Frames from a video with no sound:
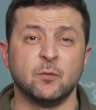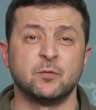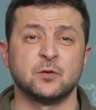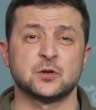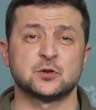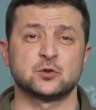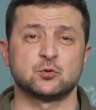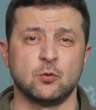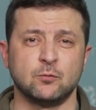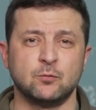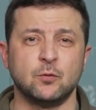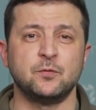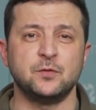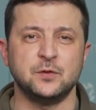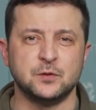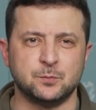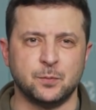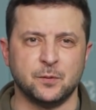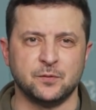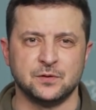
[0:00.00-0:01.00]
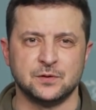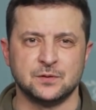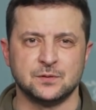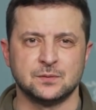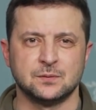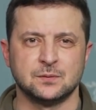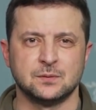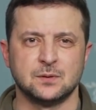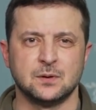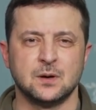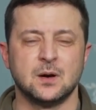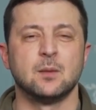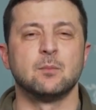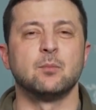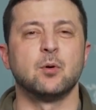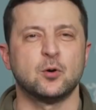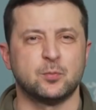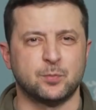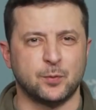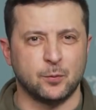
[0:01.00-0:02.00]
Those words seem to
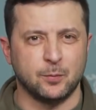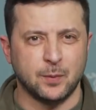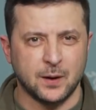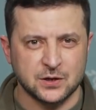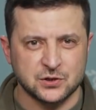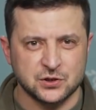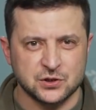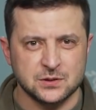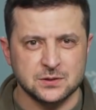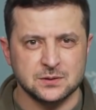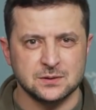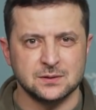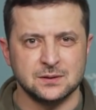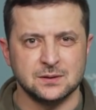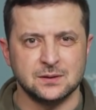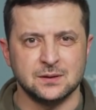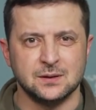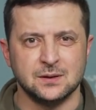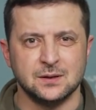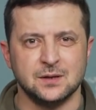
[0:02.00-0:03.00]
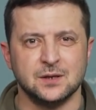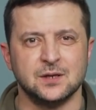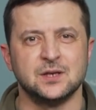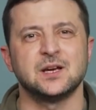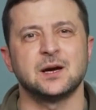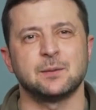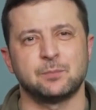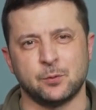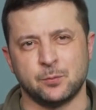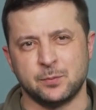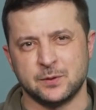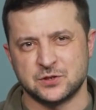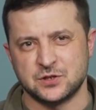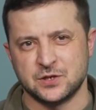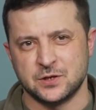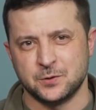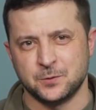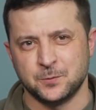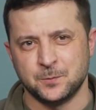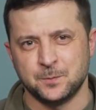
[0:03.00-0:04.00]
have lost their meaning, at least
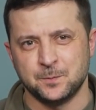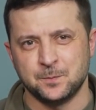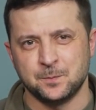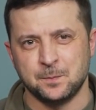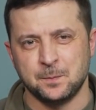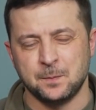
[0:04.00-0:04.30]
partial,